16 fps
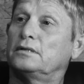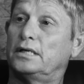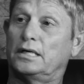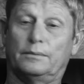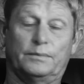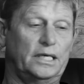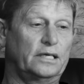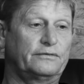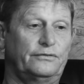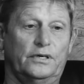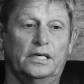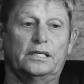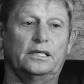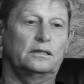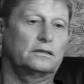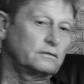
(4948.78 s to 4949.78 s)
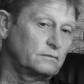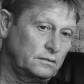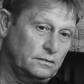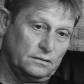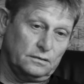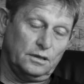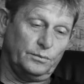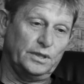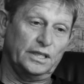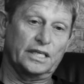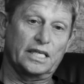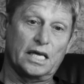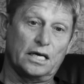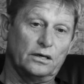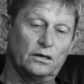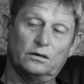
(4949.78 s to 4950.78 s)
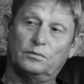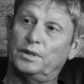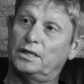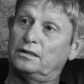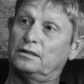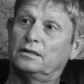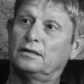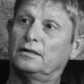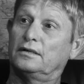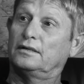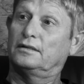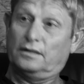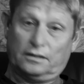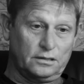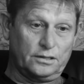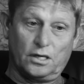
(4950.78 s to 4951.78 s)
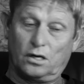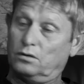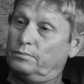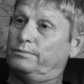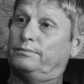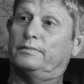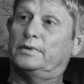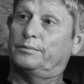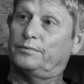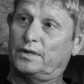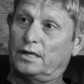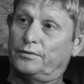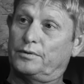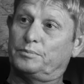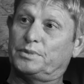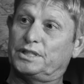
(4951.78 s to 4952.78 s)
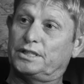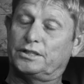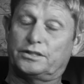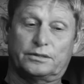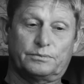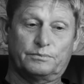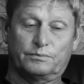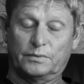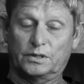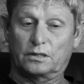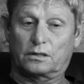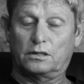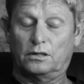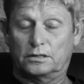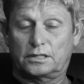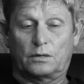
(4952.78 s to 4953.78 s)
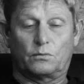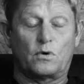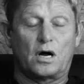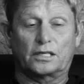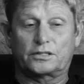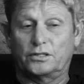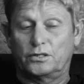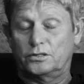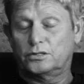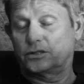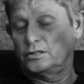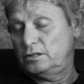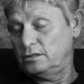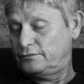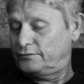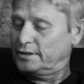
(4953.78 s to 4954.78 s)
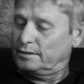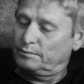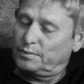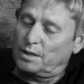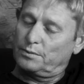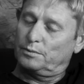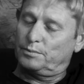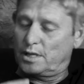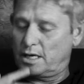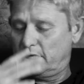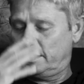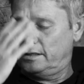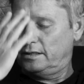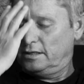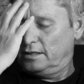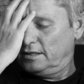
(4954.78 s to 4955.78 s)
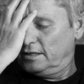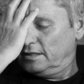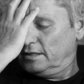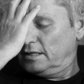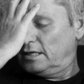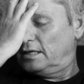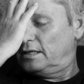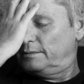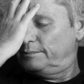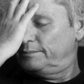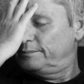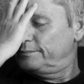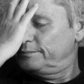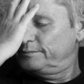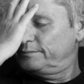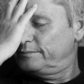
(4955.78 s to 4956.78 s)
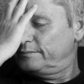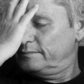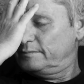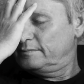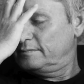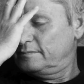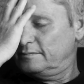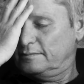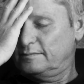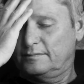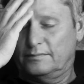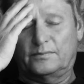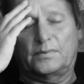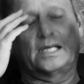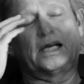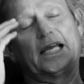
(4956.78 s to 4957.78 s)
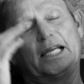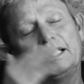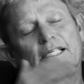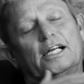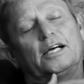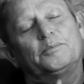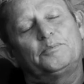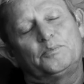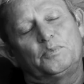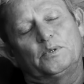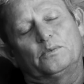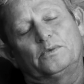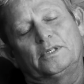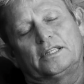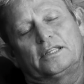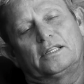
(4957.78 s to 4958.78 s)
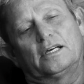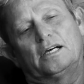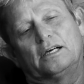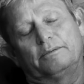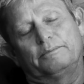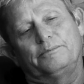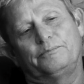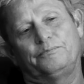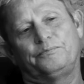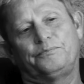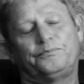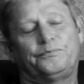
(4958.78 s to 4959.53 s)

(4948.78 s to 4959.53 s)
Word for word: and I'm like, fuck it, I'm in the ghetto, but it's dope. I'm on the beach, you know, close. I walked to go surf and blah blah blah, and um, ended up with. Um,